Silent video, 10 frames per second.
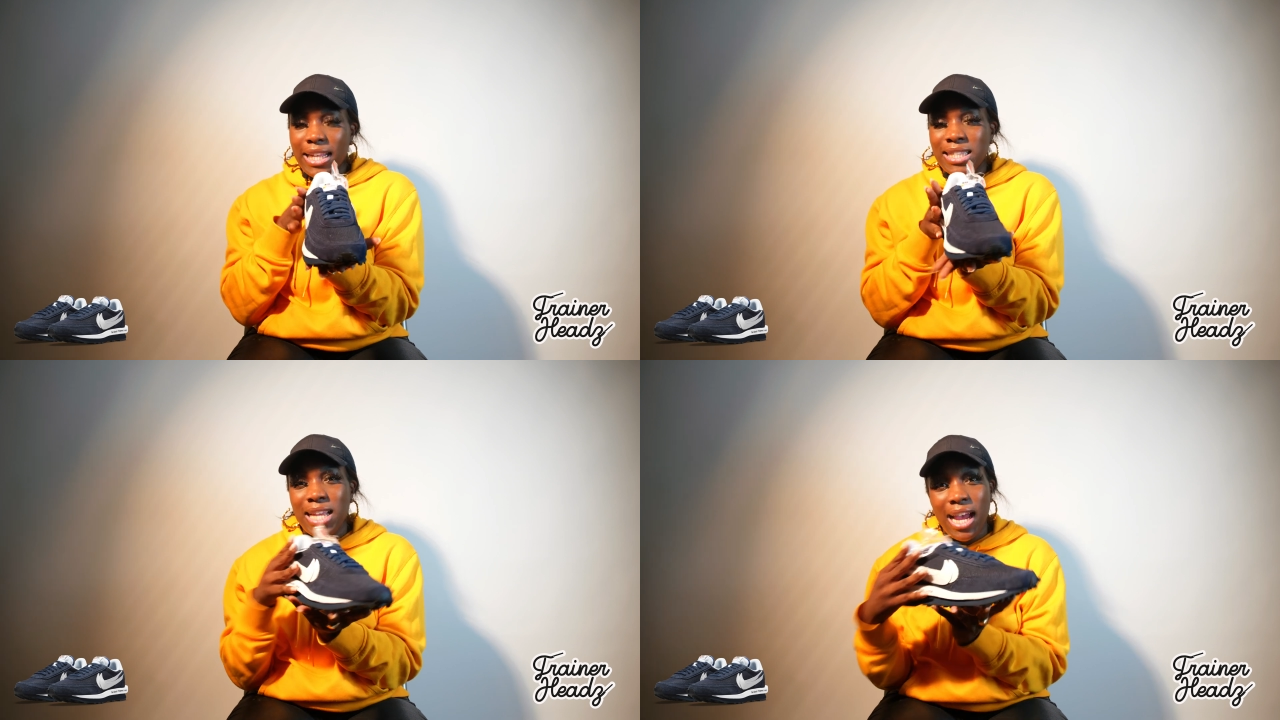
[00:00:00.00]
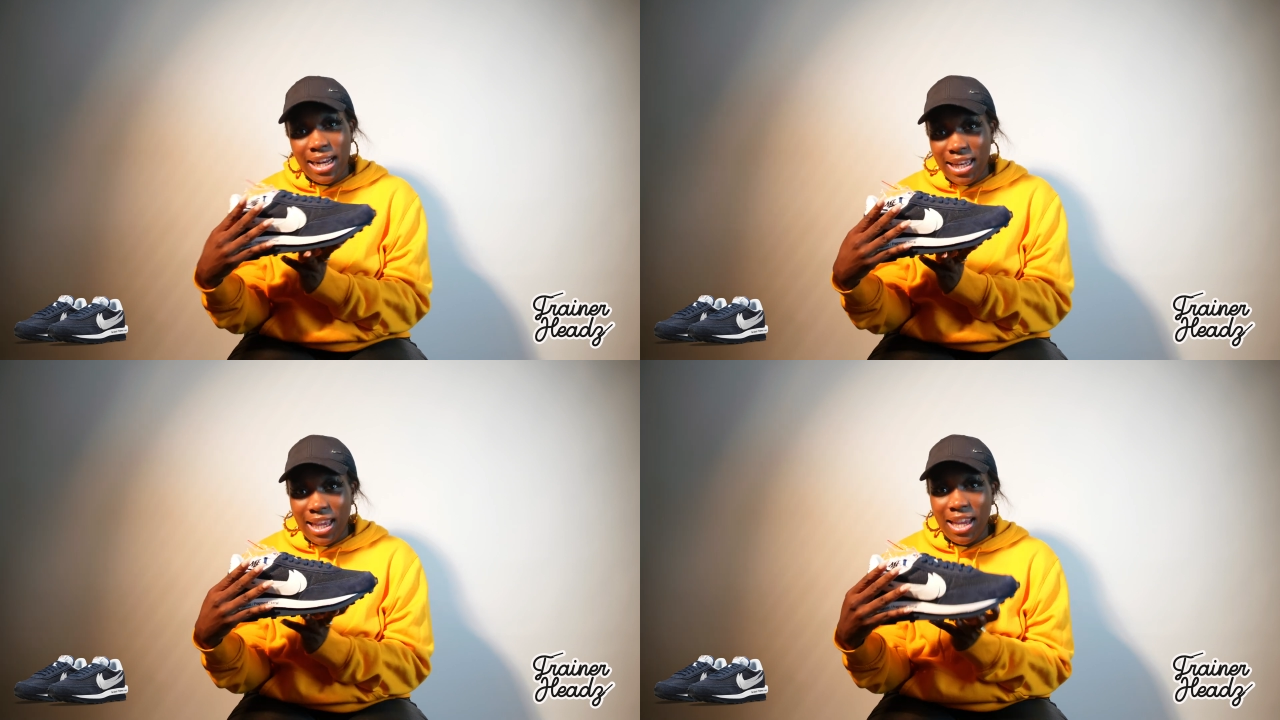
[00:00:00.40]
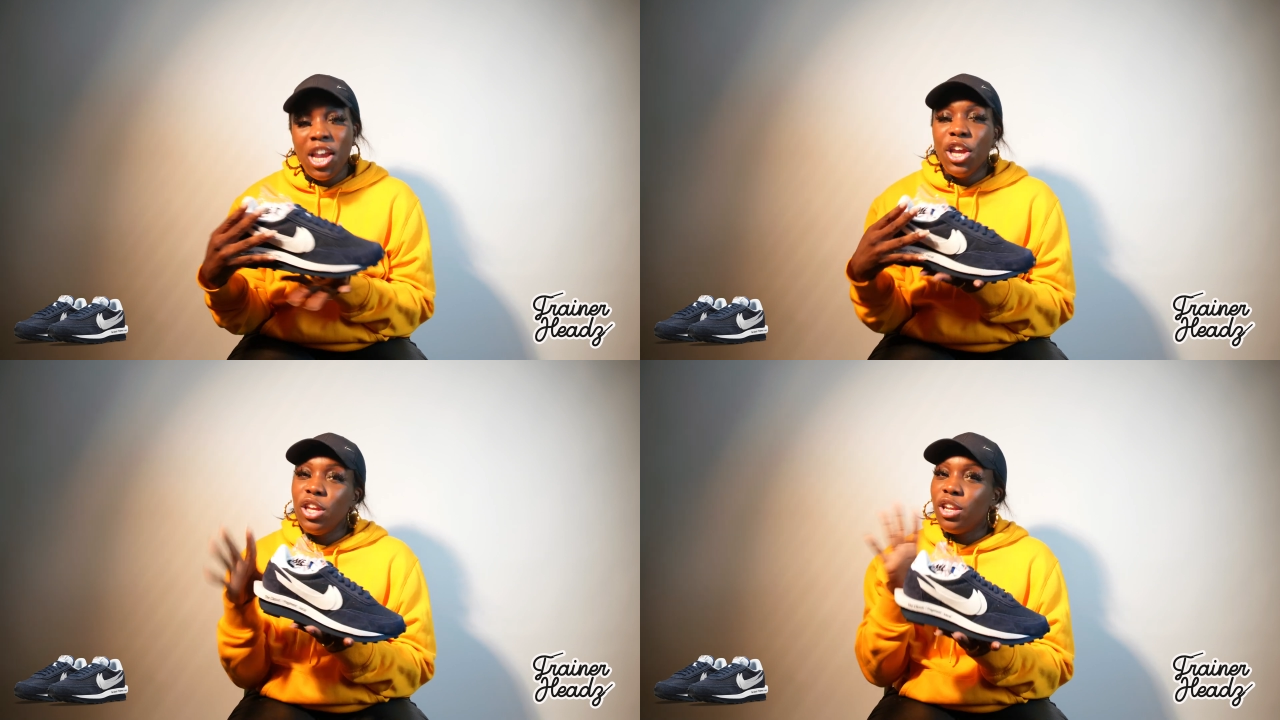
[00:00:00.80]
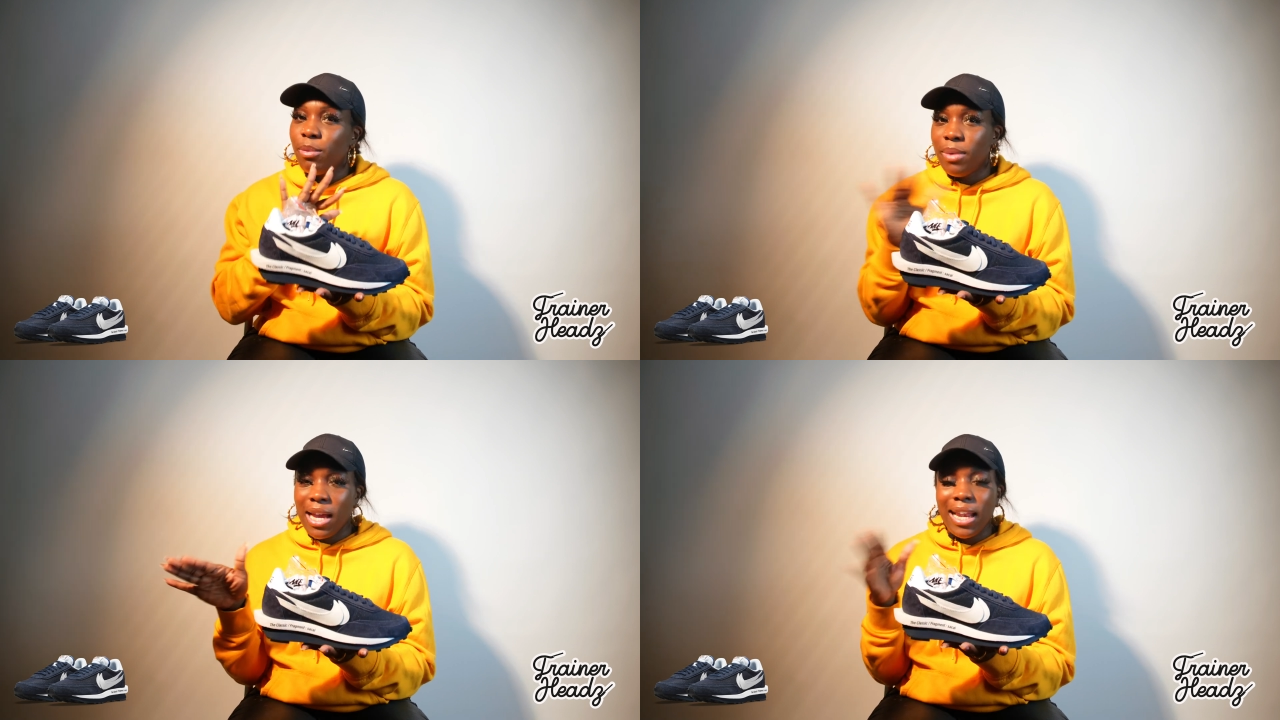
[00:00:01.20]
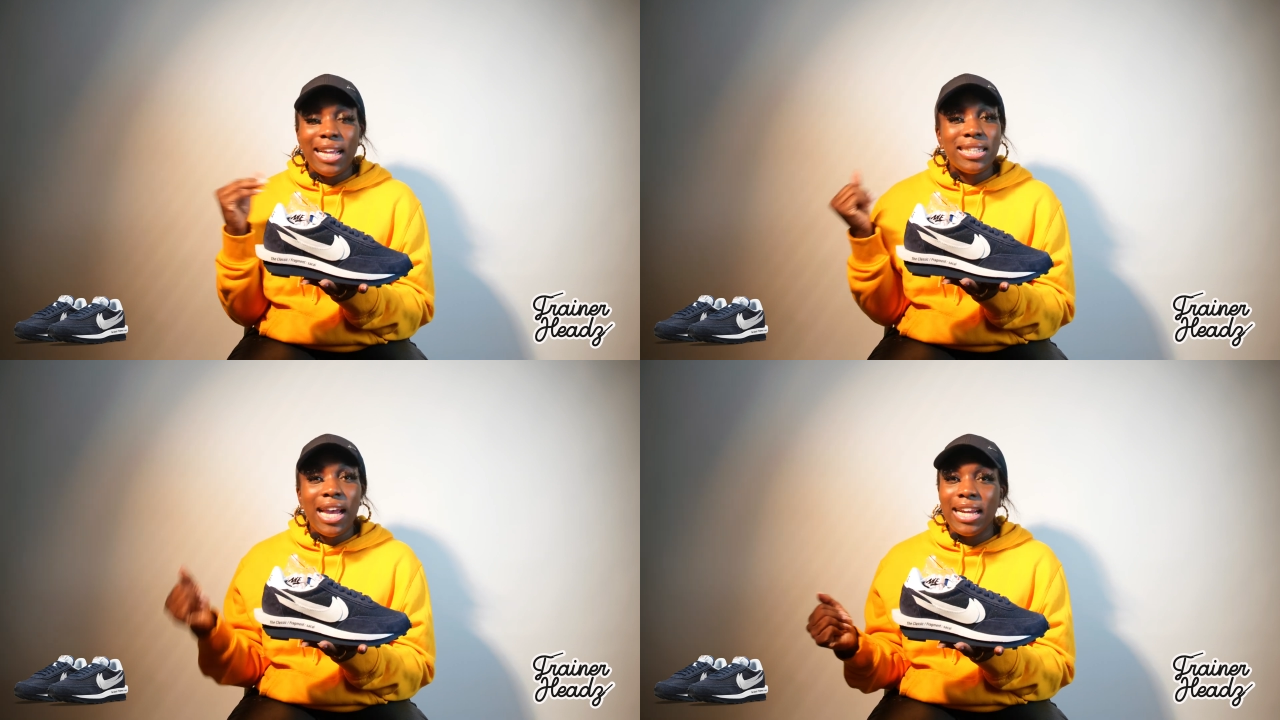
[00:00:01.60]
it's tidy. You know me, I
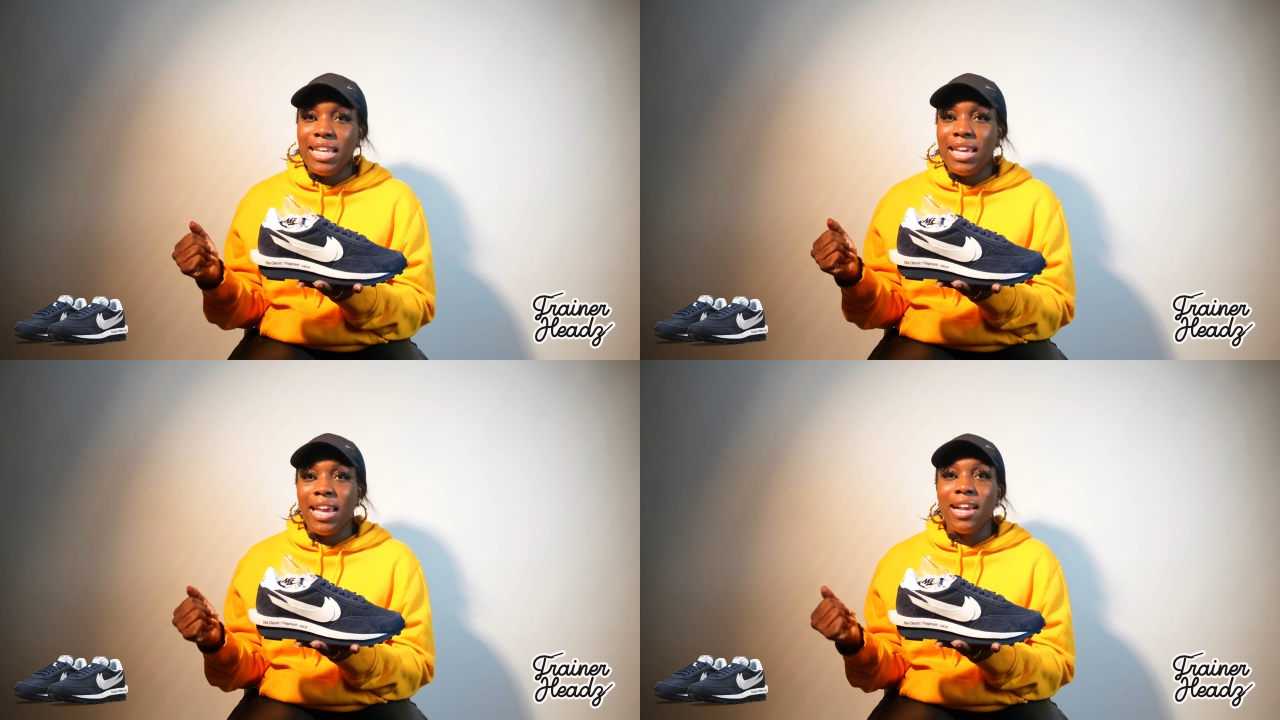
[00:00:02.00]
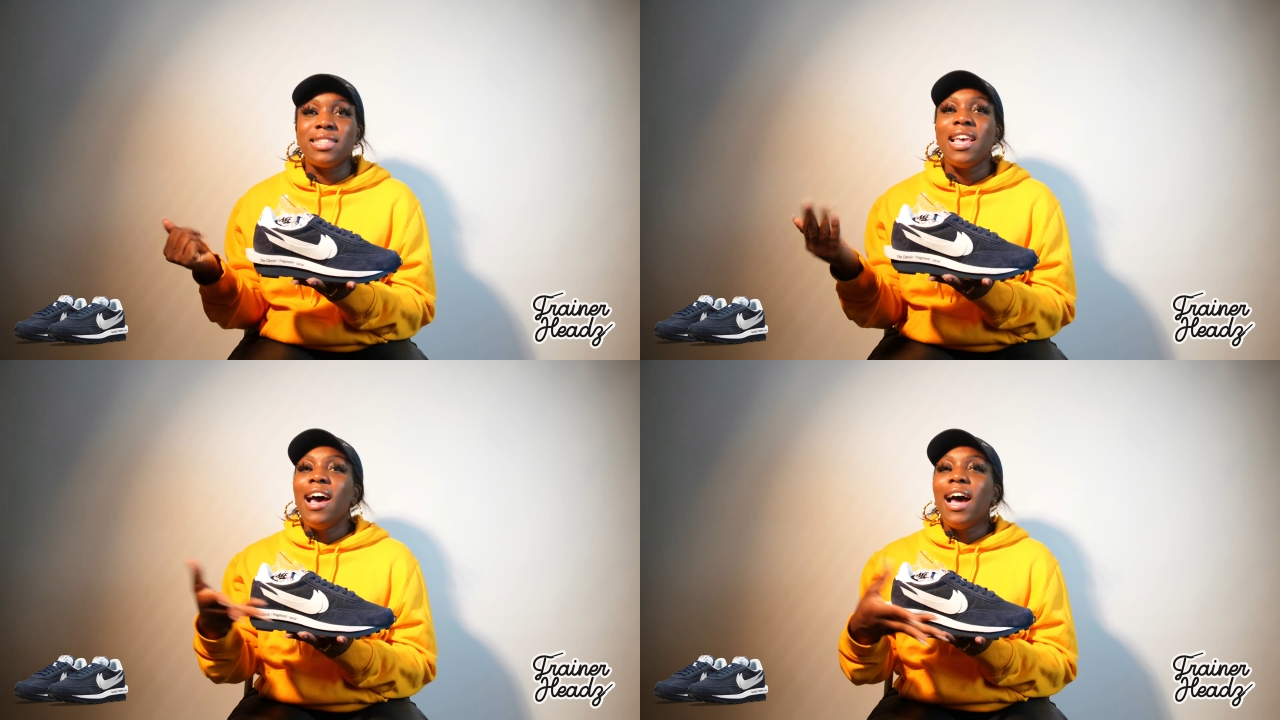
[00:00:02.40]
like tidy kicks.